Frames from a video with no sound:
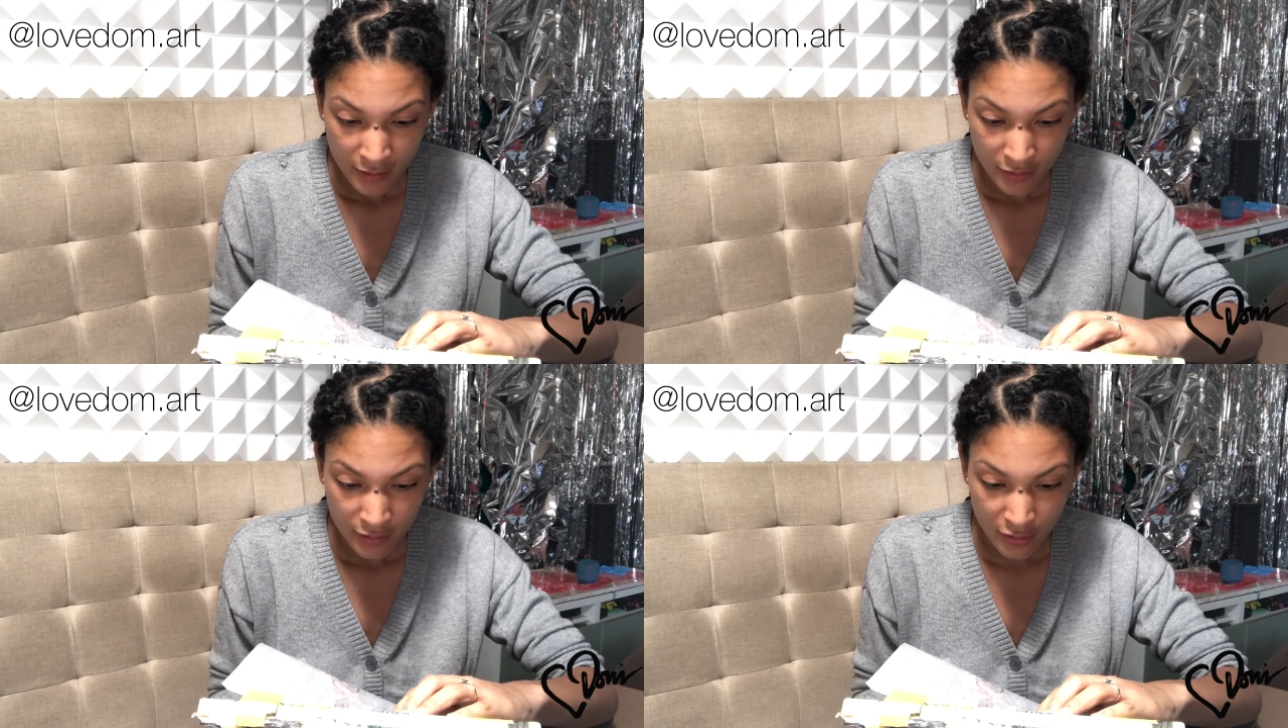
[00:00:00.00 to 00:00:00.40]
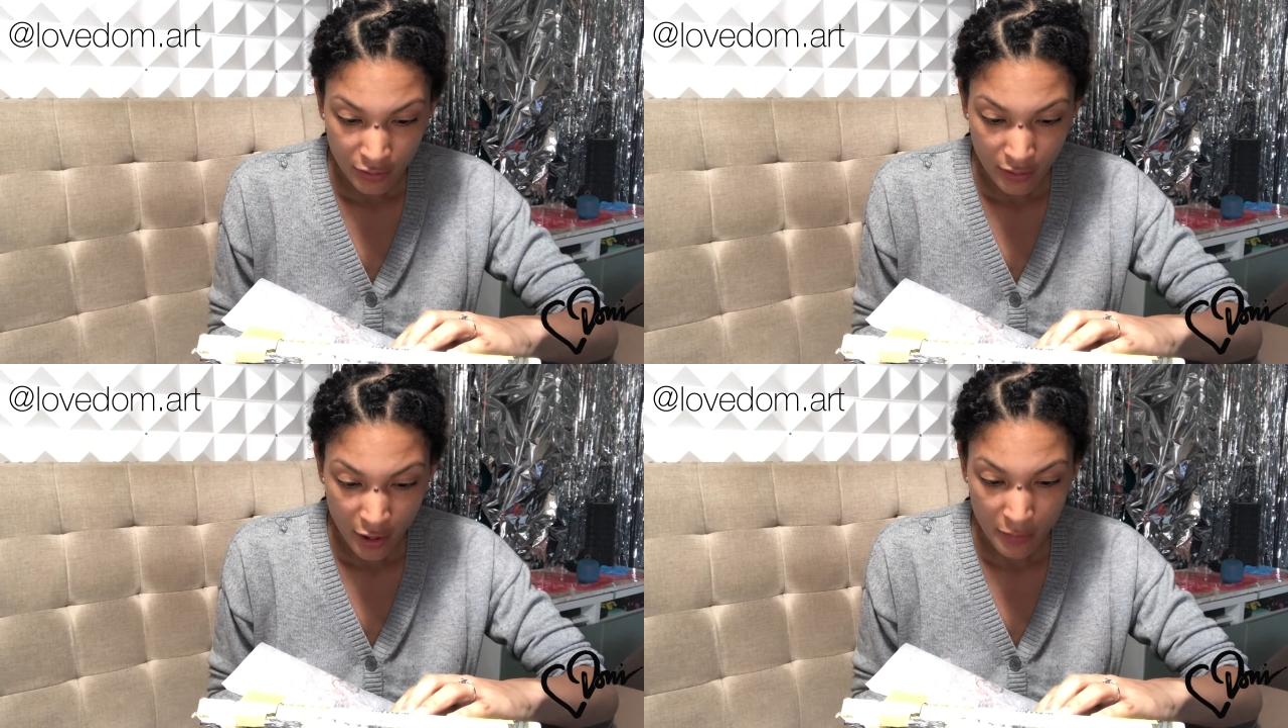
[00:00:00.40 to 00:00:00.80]
you know,
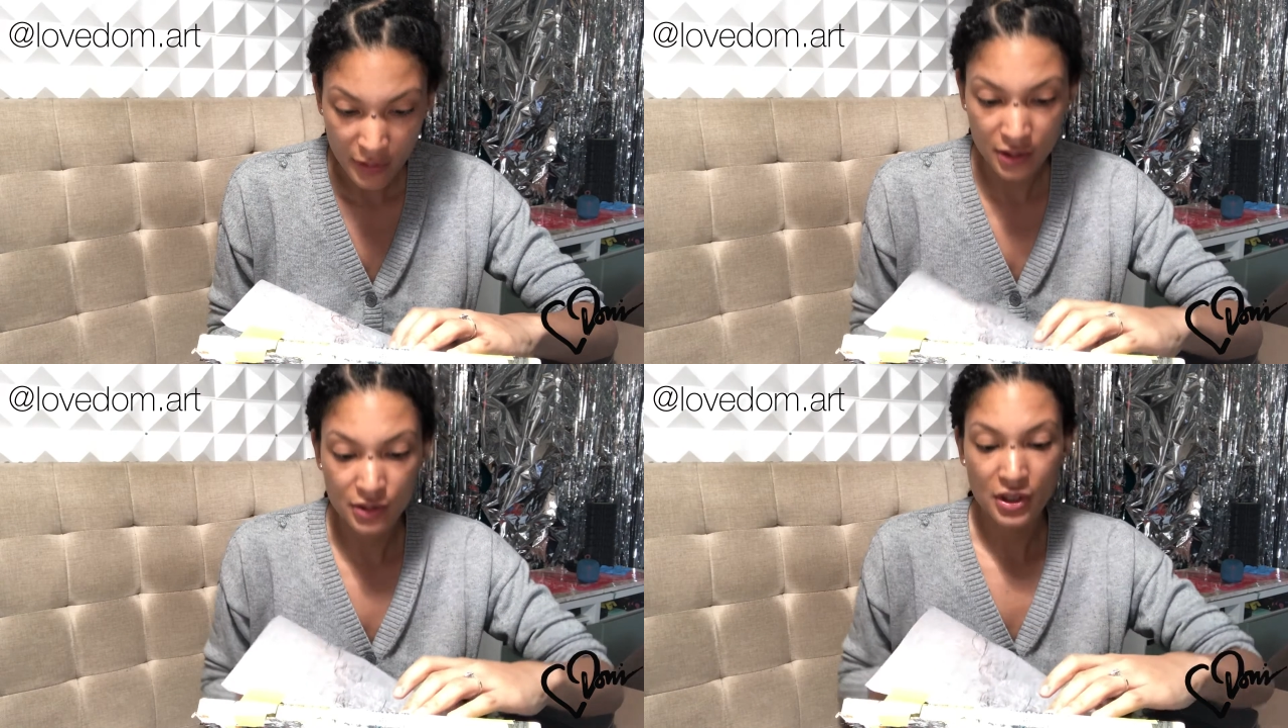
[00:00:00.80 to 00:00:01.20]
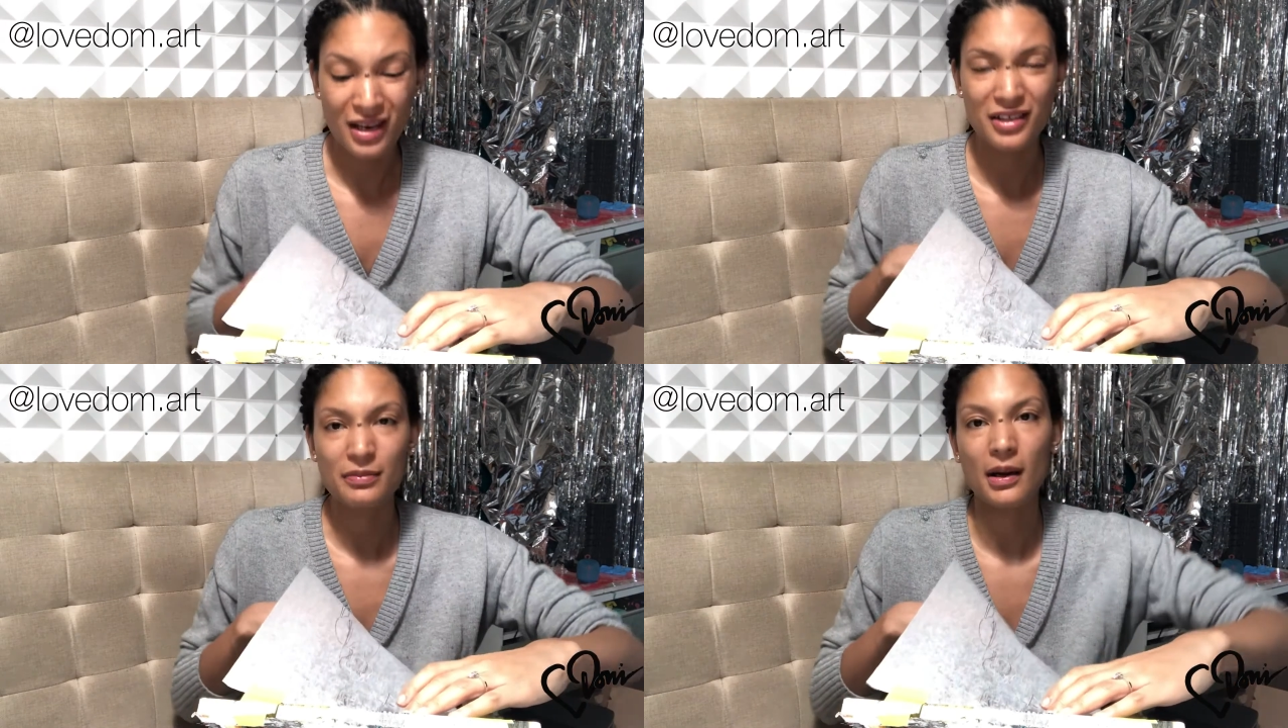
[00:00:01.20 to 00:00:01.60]
helped me
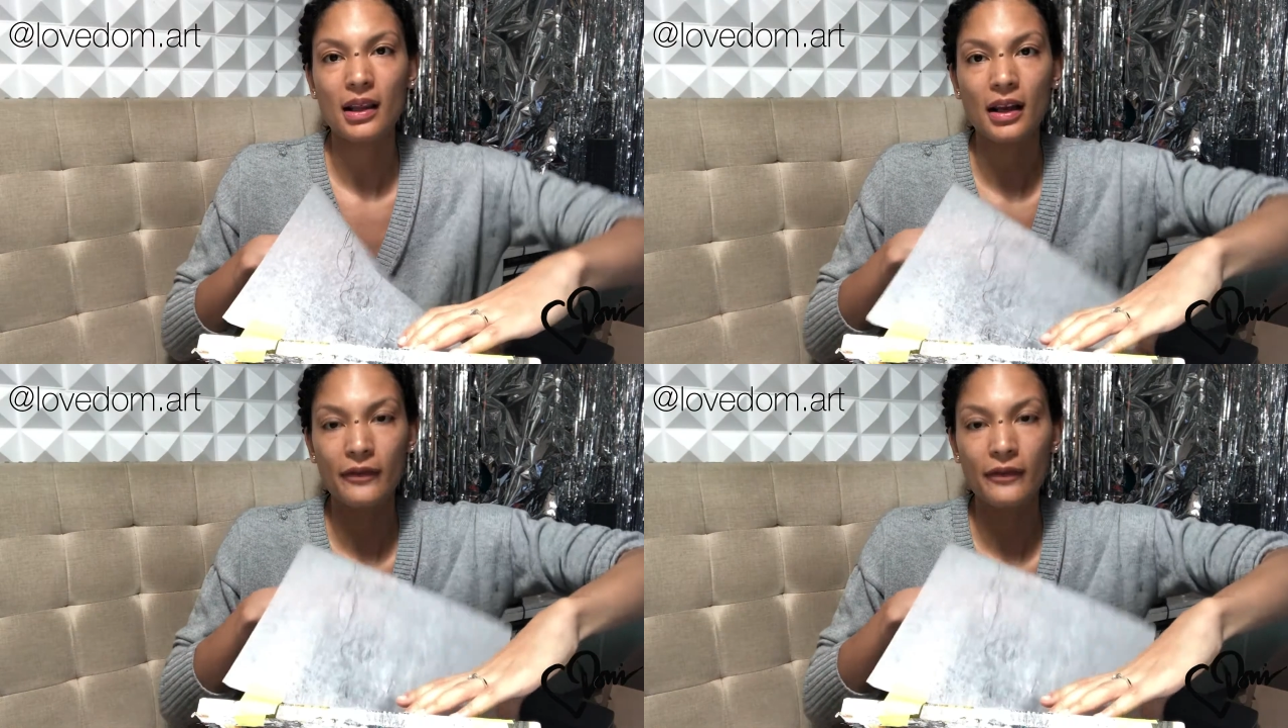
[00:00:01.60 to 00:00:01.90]
change my life